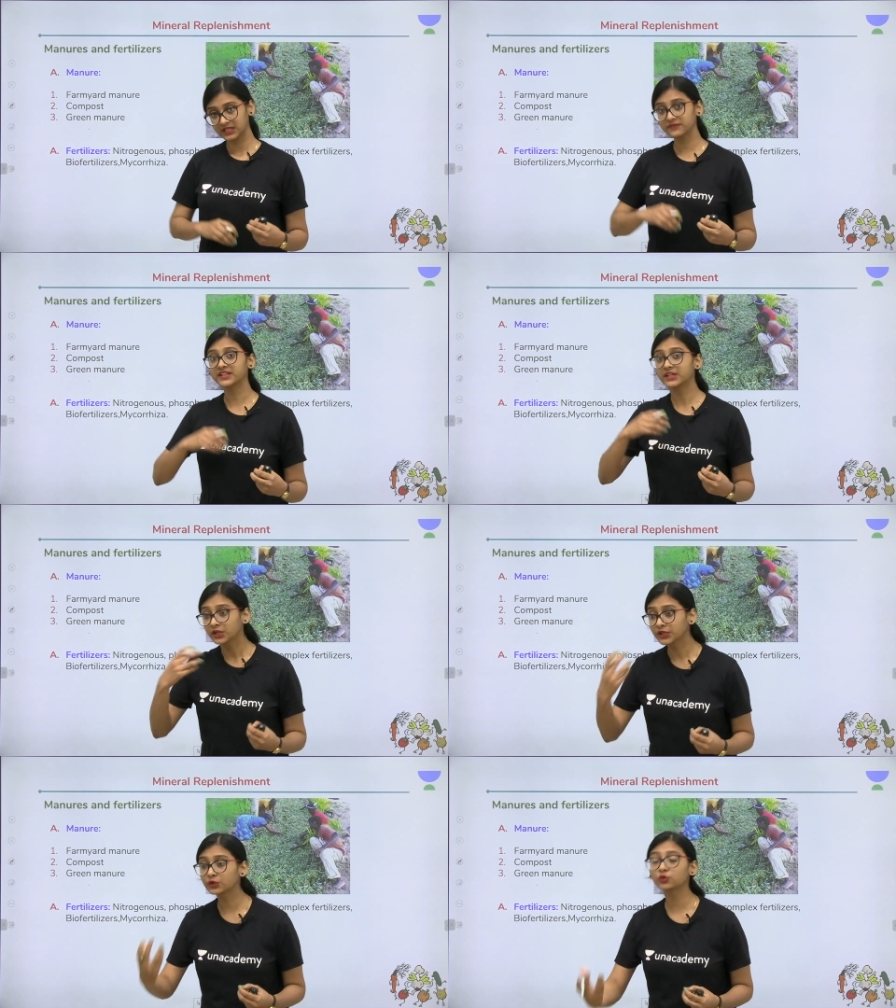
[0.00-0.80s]

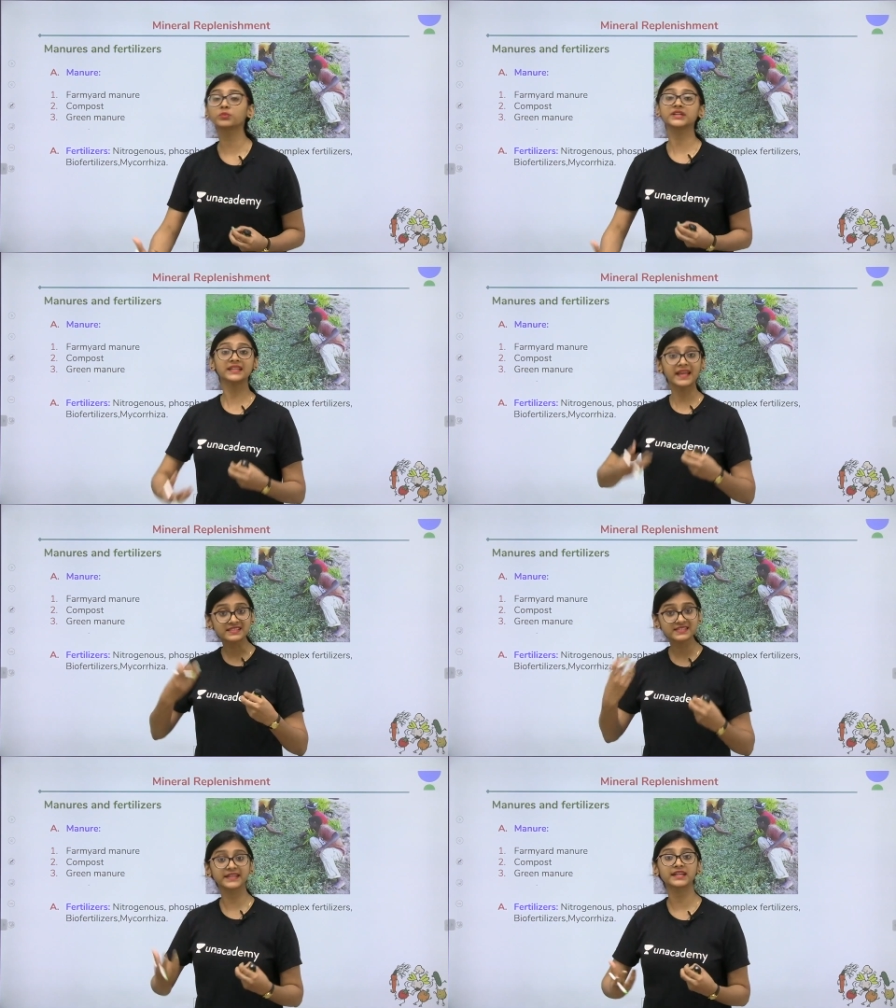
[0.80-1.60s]
even human
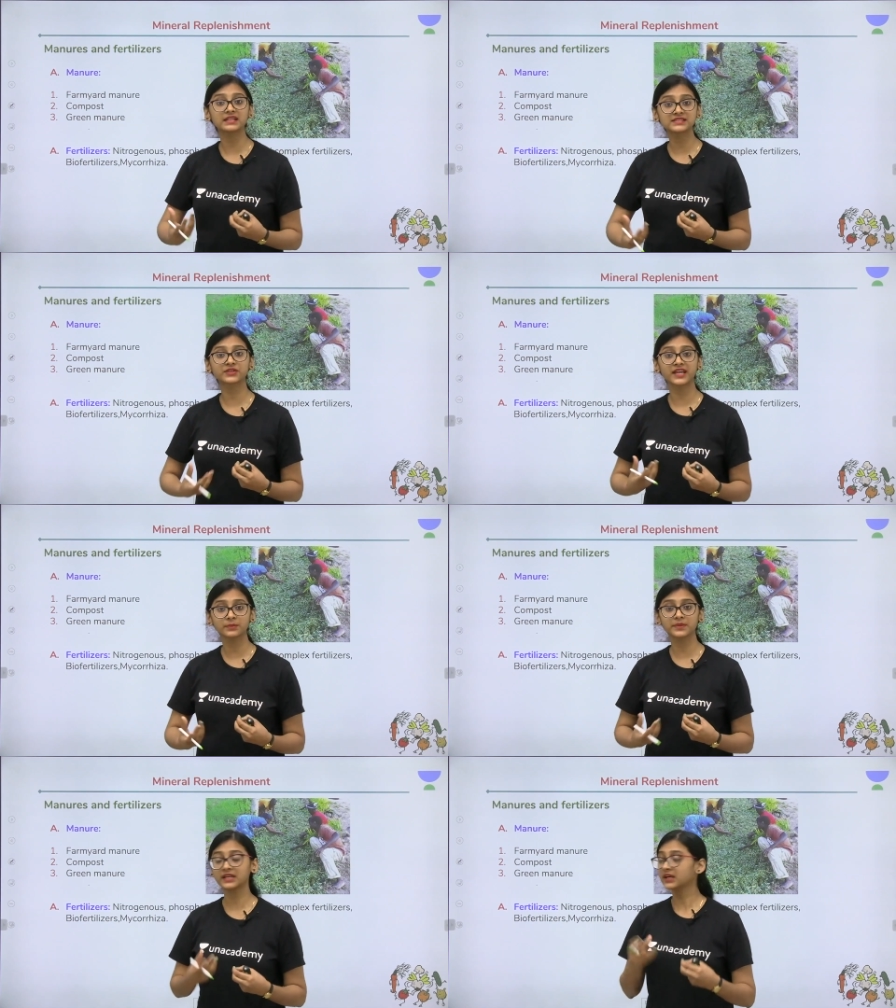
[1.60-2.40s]
excreta also
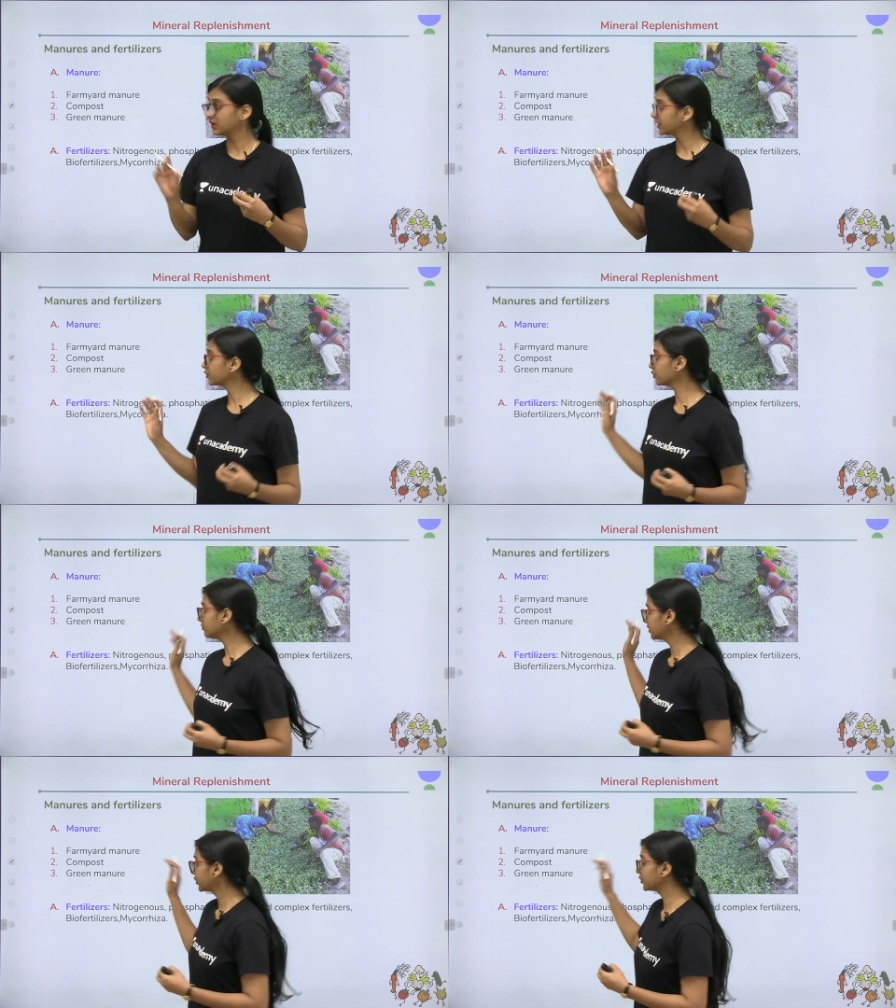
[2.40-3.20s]
can be, you
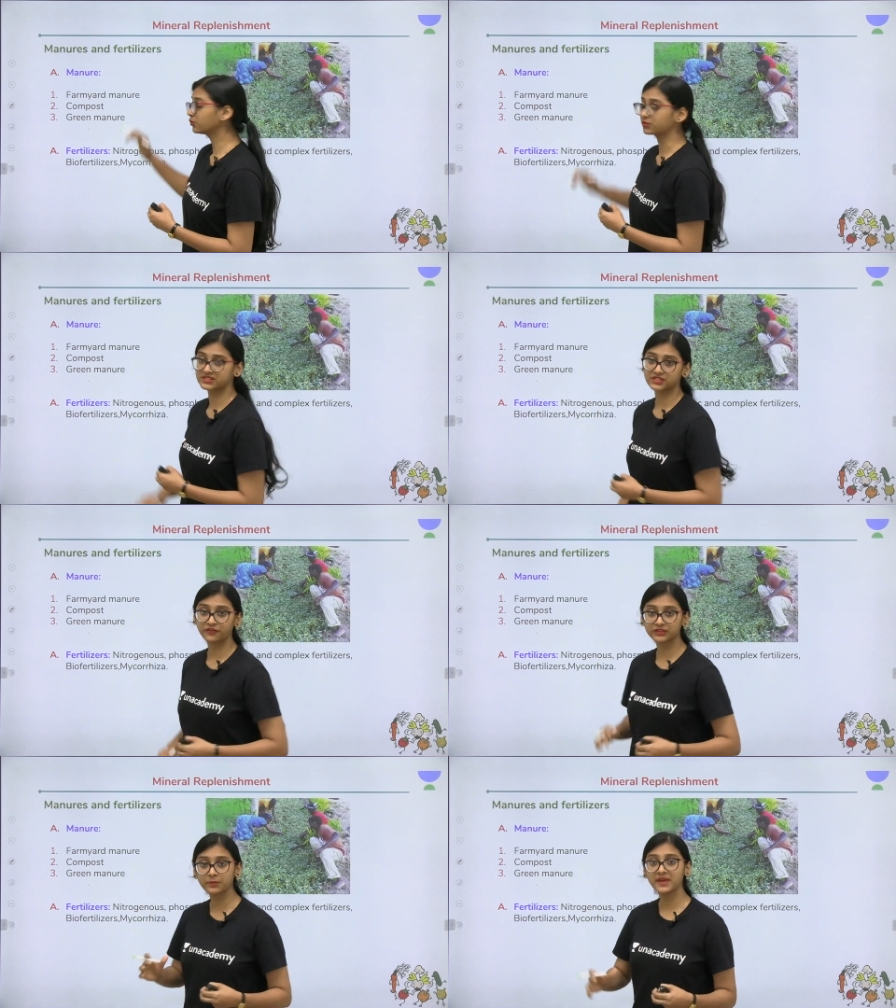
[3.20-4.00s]
know, used
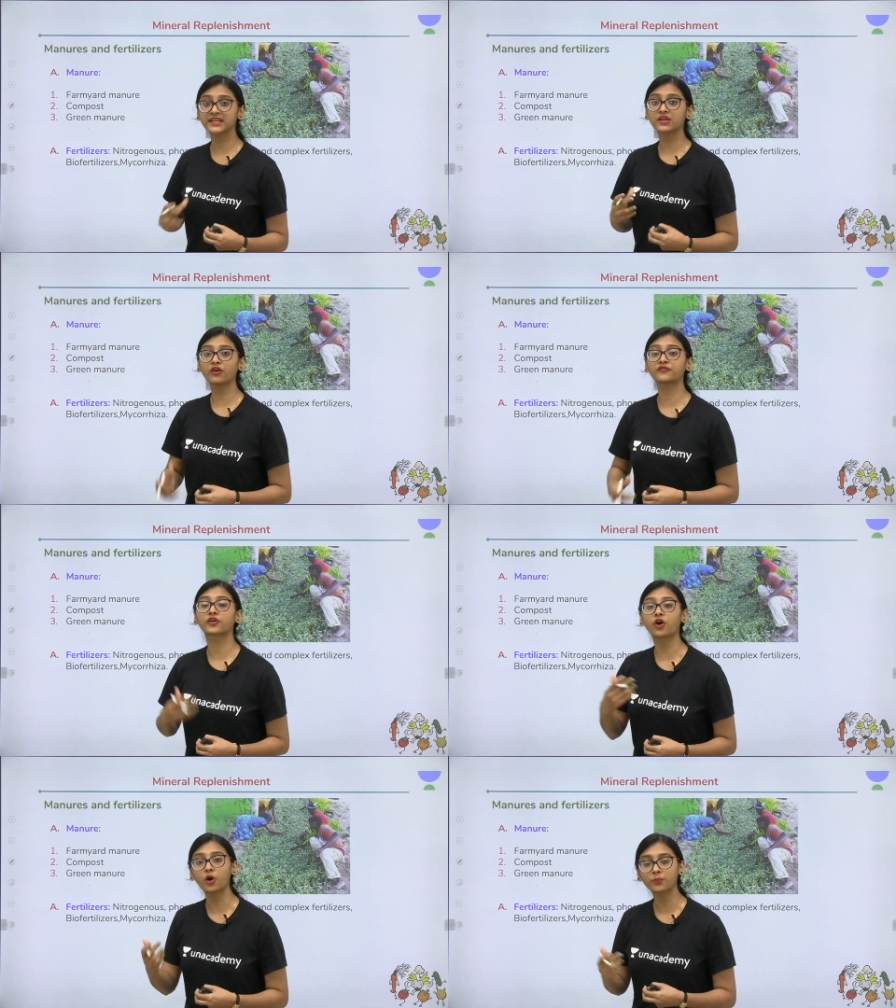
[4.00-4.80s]
for the making of
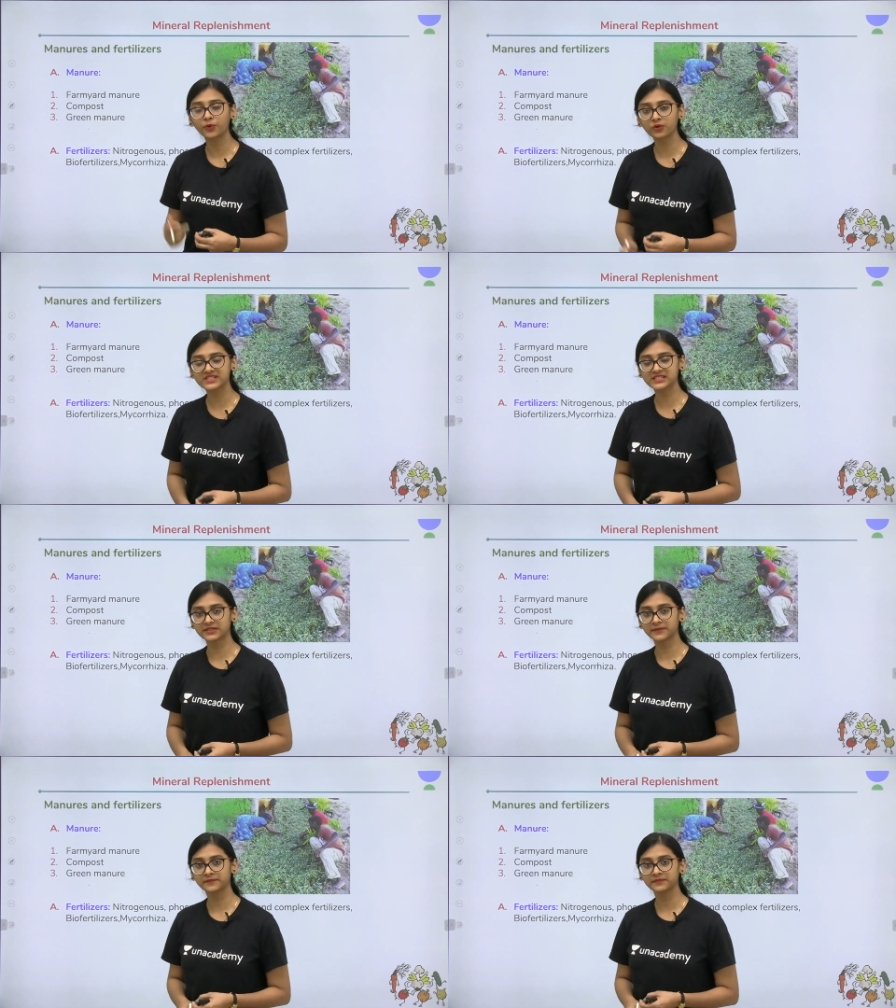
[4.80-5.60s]
compost.